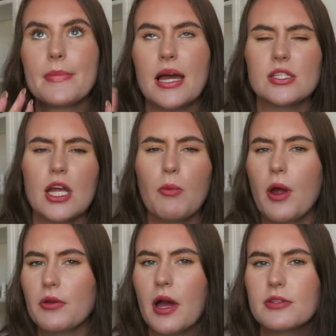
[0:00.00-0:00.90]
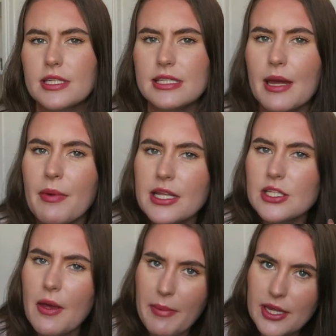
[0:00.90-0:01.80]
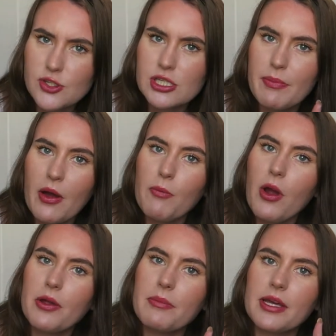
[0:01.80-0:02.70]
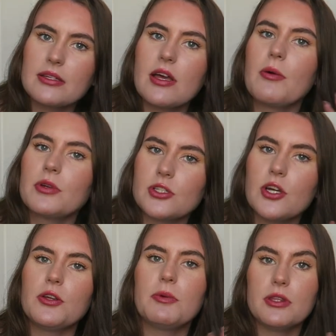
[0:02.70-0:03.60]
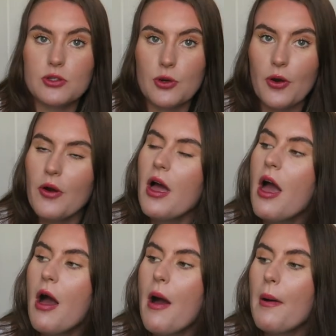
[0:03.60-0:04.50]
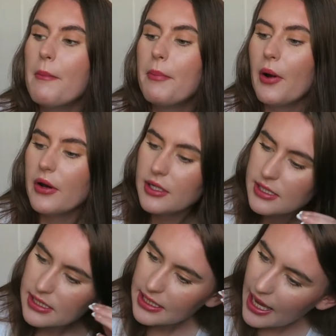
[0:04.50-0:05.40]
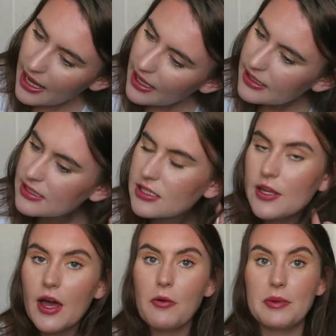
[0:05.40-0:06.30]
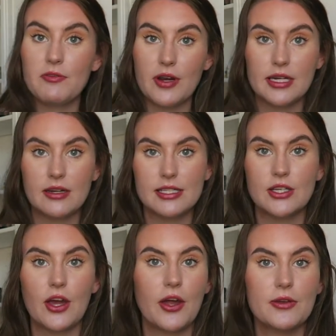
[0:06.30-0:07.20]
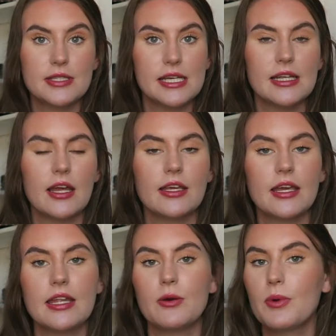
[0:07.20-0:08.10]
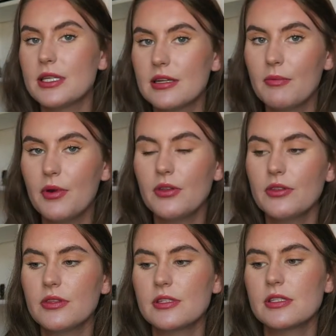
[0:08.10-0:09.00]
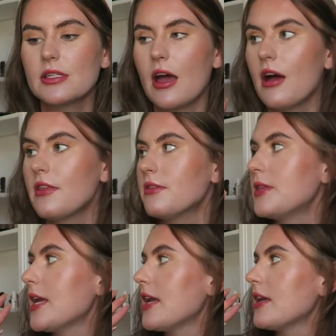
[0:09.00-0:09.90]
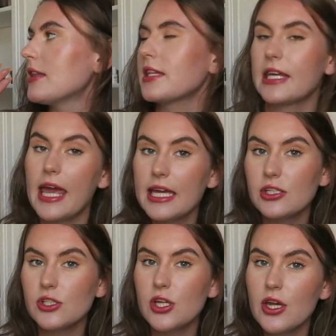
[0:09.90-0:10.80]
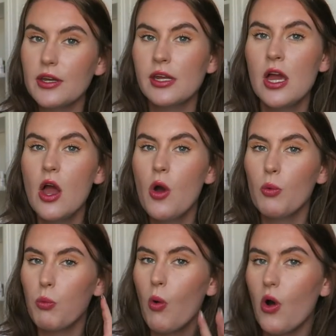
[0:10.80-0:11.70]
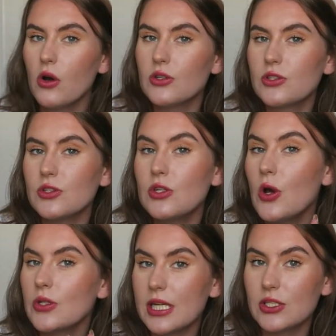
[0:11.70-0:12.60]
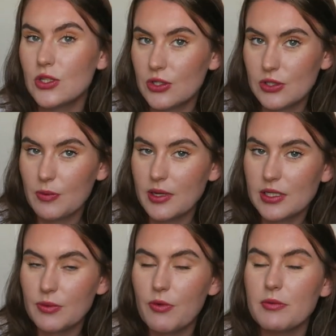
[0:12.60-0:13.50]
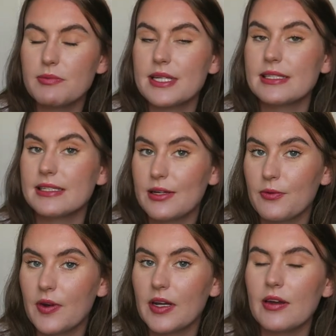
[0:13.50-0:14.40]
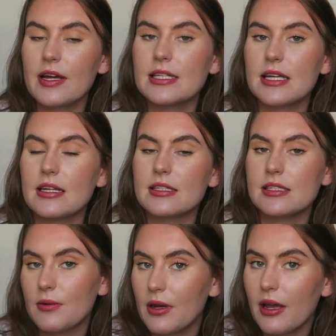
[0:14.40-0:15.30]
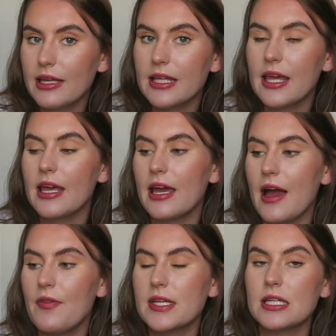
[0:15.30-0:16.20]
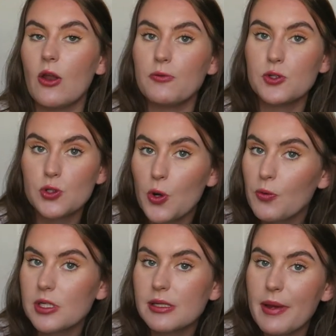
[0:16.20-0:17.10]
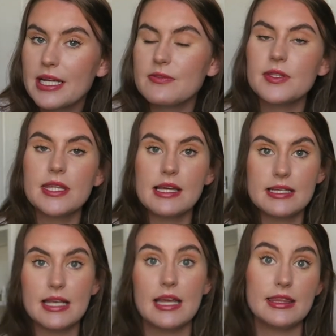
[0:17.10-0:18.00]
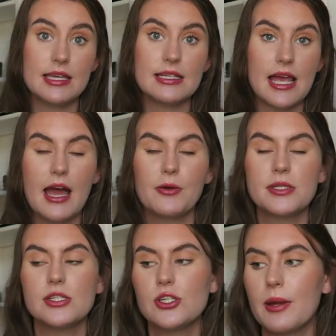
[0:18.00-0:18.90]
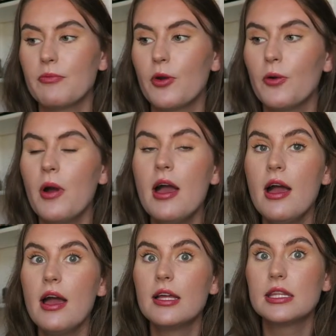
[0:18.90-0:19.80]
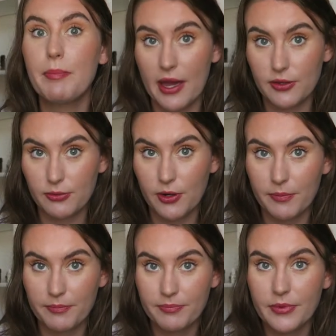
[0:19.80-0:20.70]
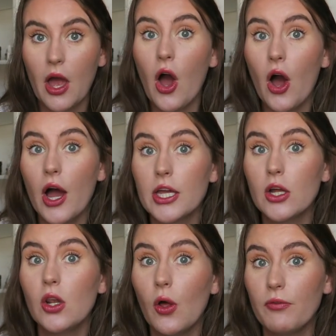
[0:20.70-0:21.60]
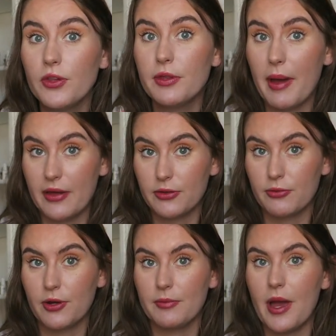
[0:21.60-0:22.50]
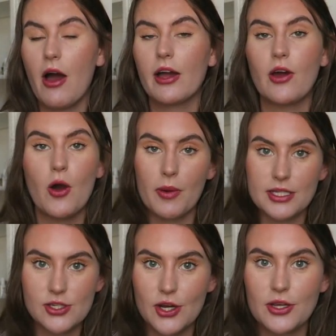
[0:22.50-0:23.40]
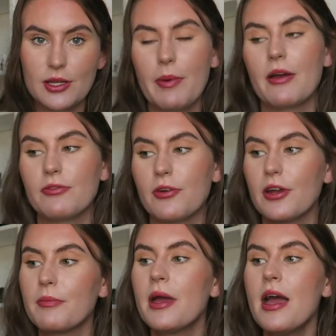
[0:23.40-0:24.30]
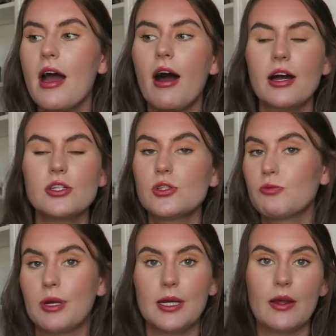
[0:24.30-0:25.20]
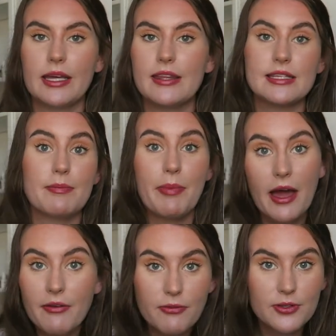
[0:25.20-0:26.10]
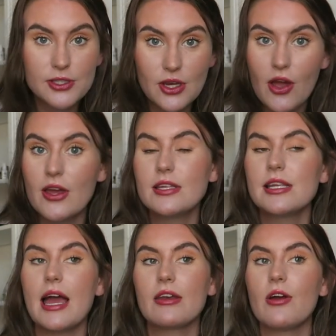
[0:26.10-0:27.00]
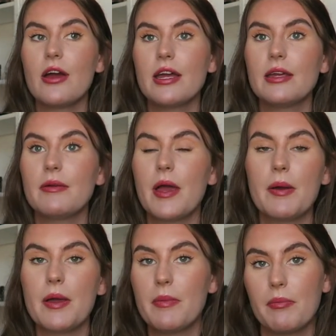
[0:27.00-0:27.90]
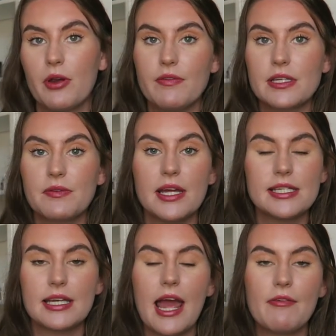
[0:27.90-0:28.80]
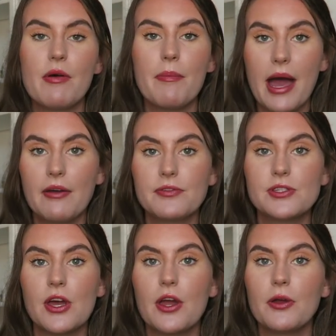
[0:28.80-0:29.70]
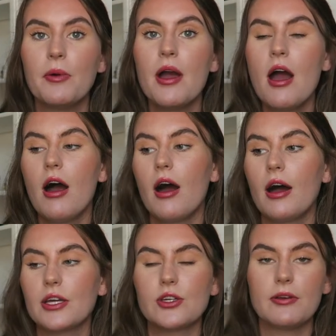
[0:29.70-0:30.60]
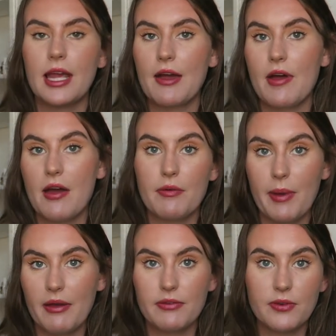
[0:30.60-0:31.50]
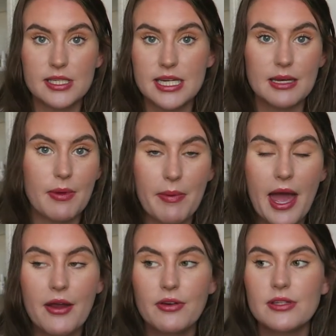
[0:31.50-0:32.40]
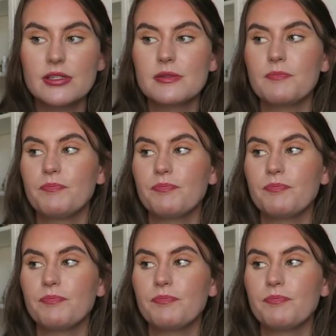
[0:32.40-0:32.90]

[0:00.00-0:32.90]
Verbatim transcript: actually I won't. I was gonna say I might insert pictures, but I won't because I want to show you in the tour. But yeah, so that will be really nice and cozy like in the winter months. The the kitchen was not as good as the rest of the rooms, but it's still really nice and I still like it. And there's a lot of storage space for things in this house in general. The bathroom, I love the bathroom. I can't wait to show you the bathroom. I just really like it. There's a bath for starters, and I in my previous flat didn't have a bath, so I could only have, have a bath if I stayed at my parents,